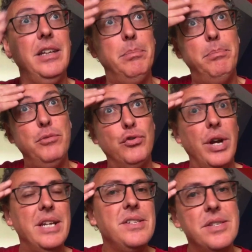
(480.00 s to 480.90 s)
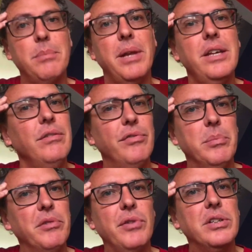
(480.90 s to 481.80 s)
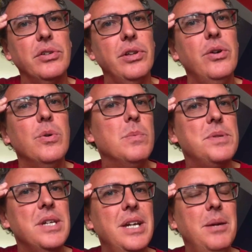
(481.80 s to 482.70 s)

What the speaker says: it drains the blood from the frontal lobes